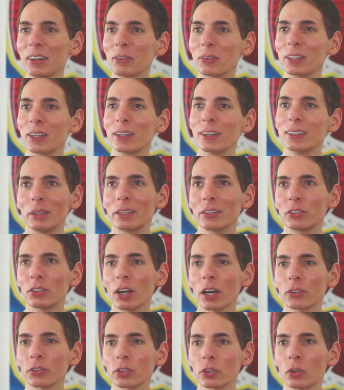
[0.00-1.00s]
we go. We could
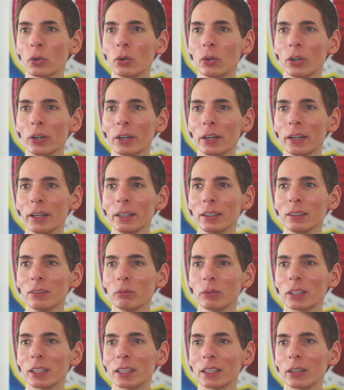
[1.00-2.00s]
toss a
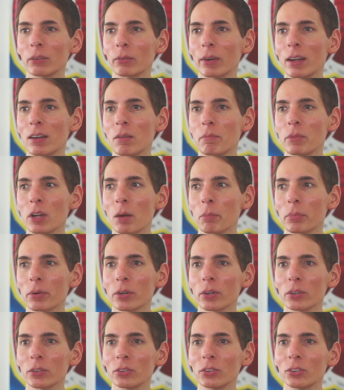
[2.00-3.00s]
coin. We can get random
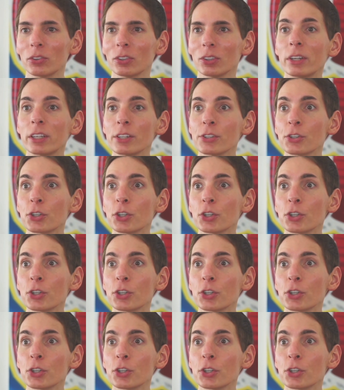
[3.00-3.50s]
numbers. We can